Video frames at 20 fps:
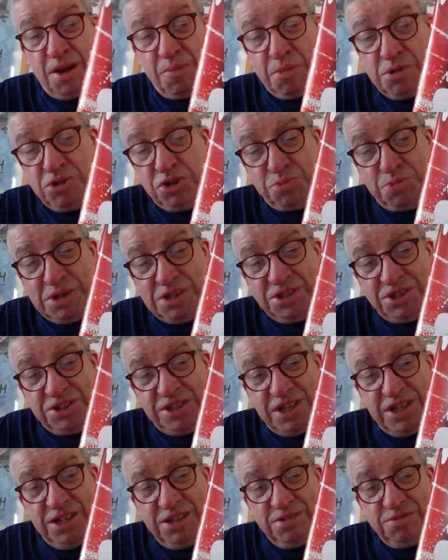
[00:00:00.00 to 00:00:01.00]
Bruce
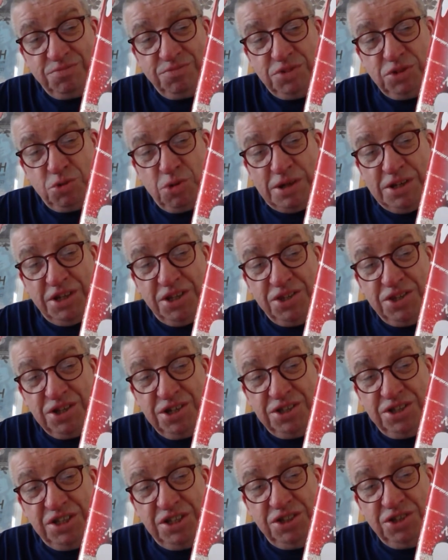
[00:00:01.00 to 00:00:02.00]
Springsteen,
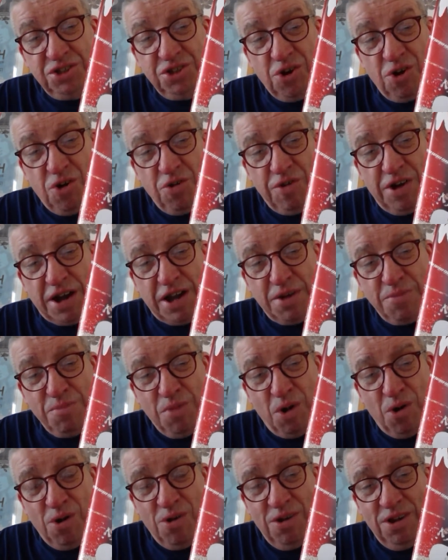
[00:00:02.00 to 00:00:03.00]
2013 tour, Wrecking
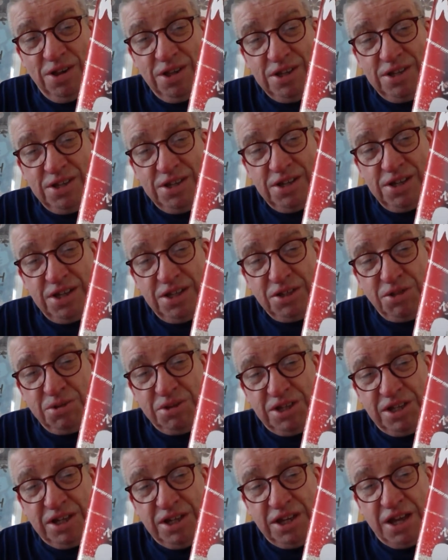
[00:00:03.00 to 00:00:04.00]
Ball. This
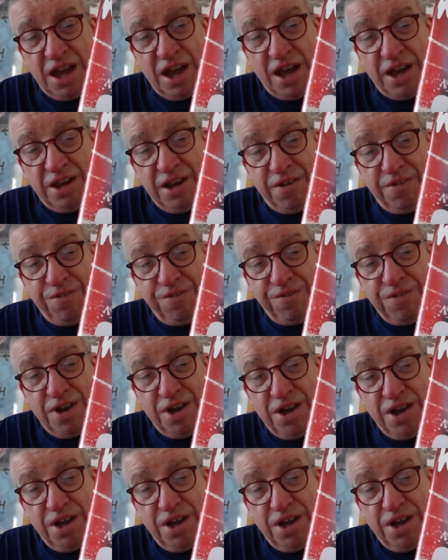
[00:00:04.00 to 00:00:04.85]
was in Cardiff,